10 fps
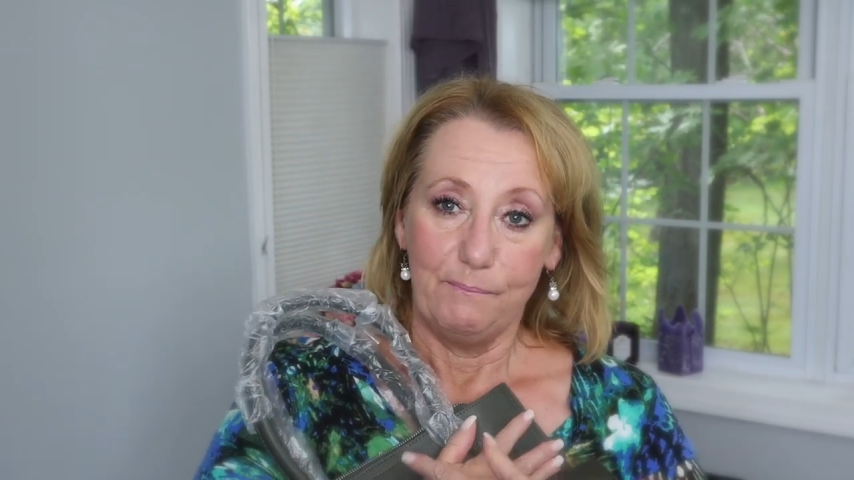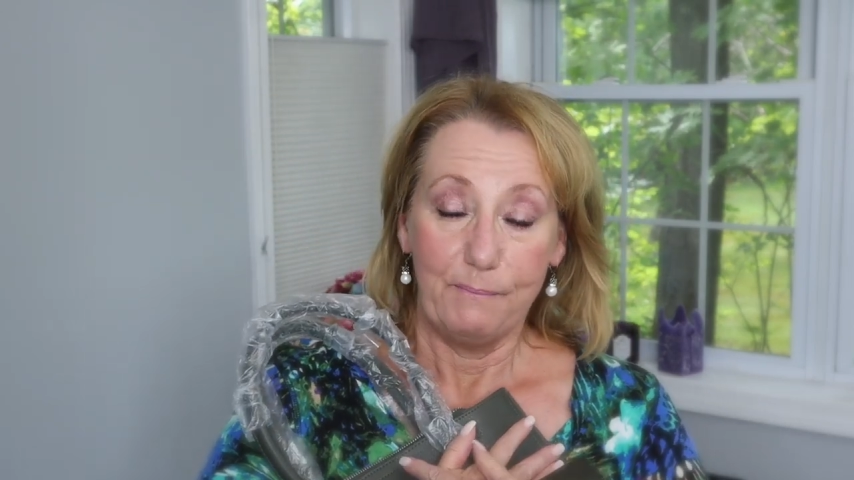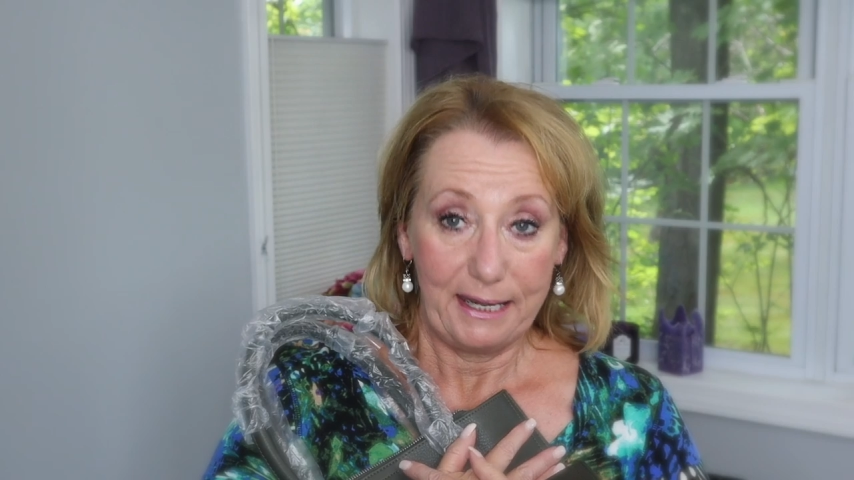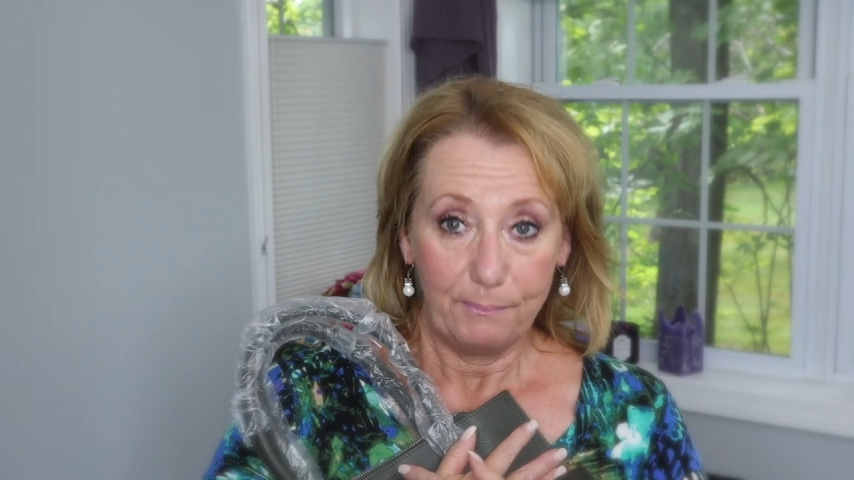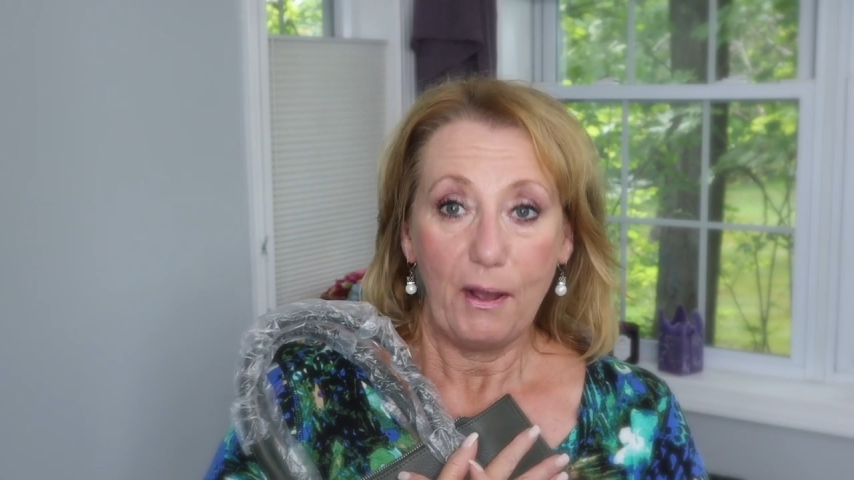
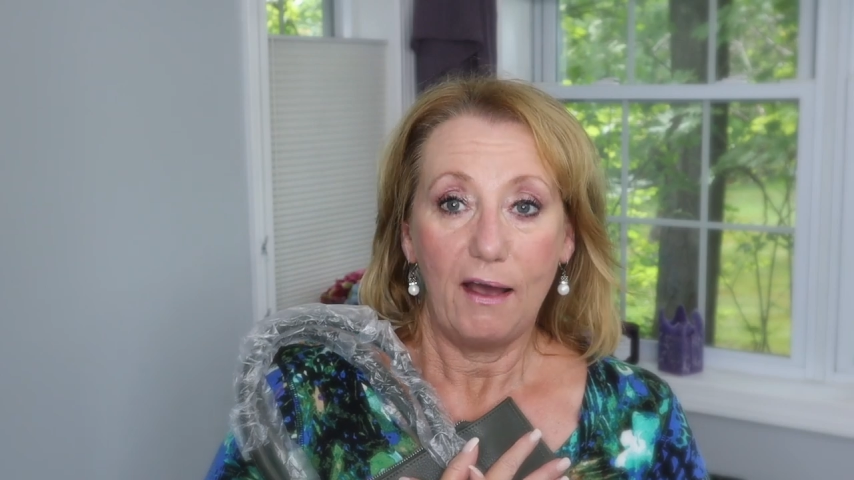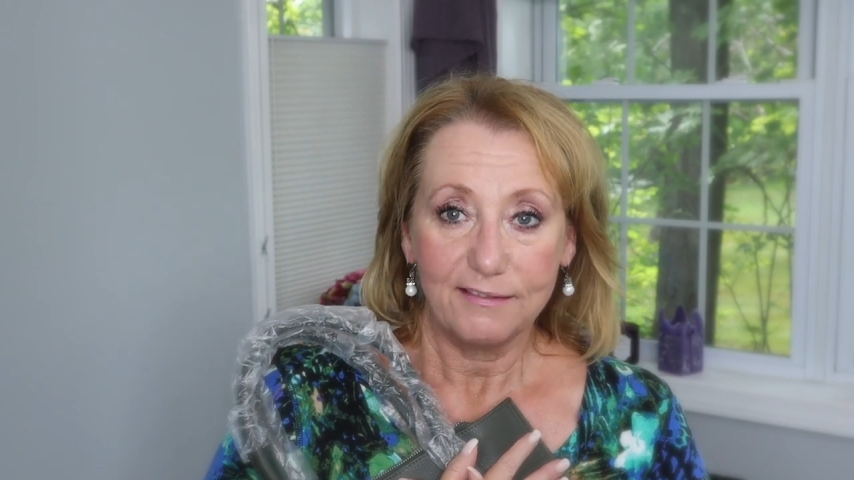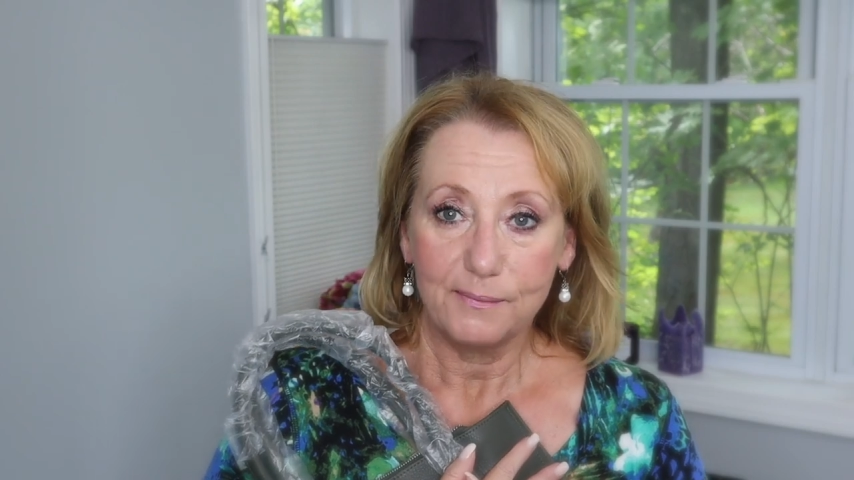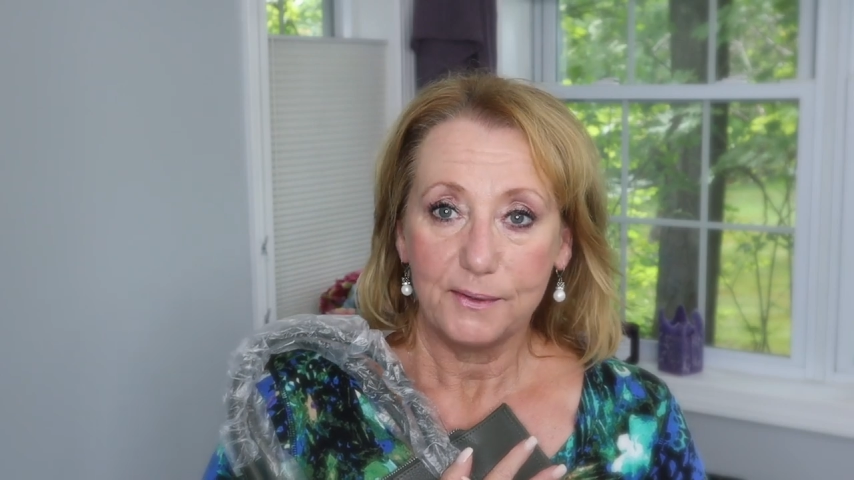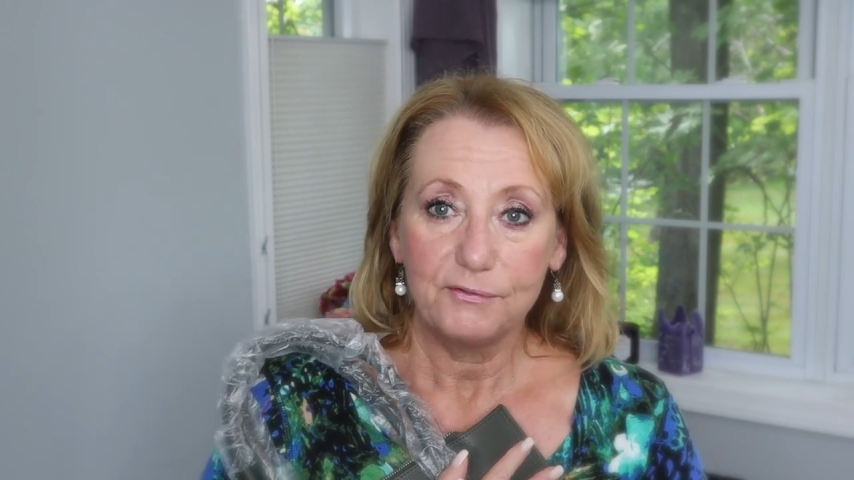made it
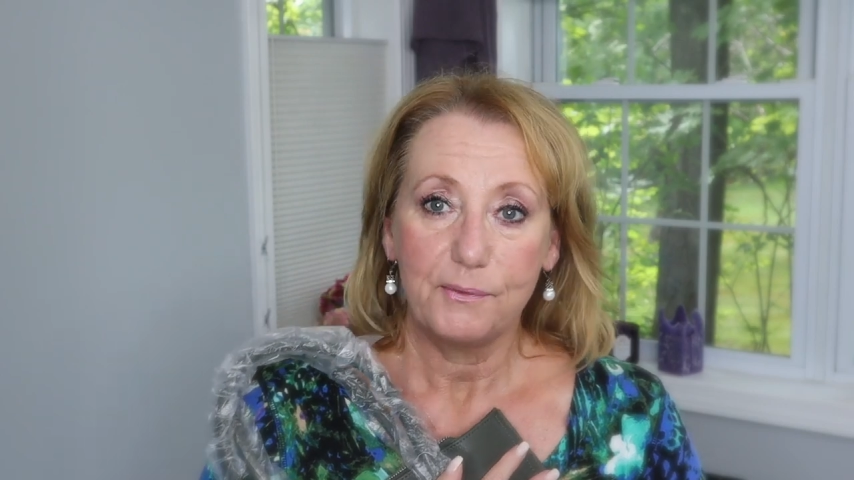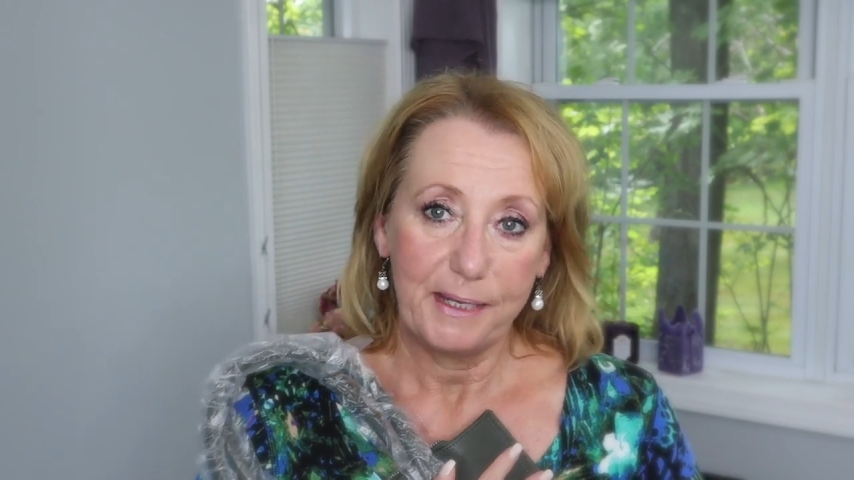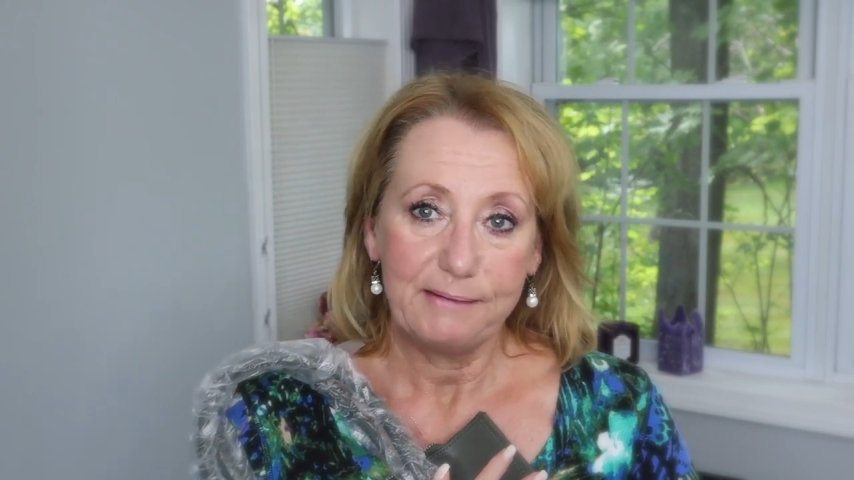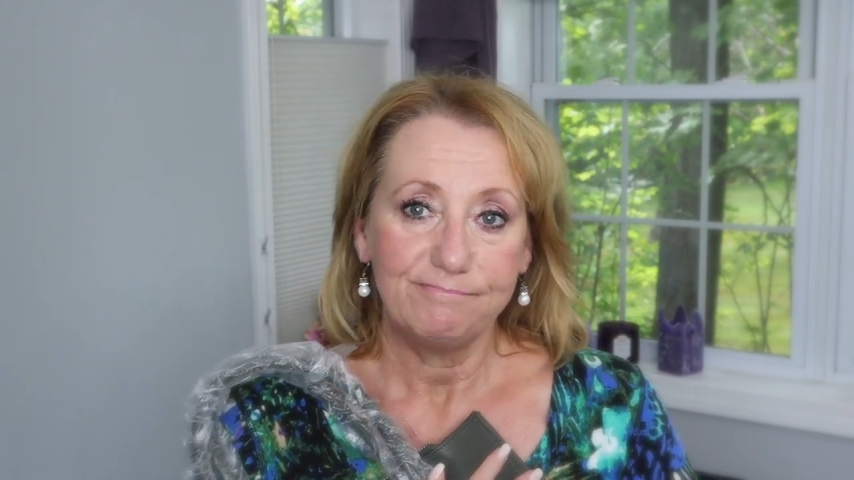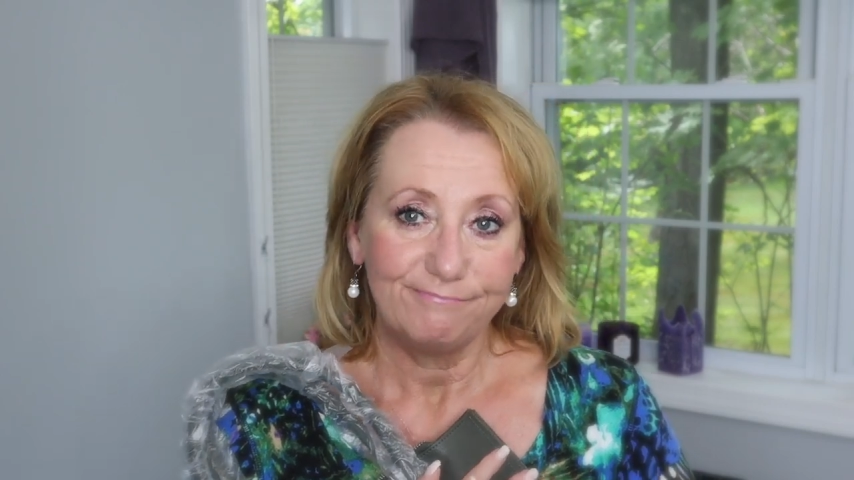possible for
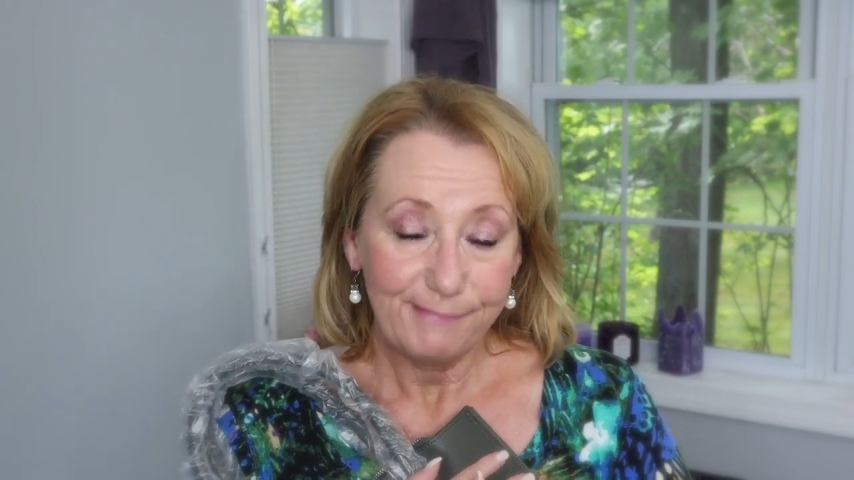me,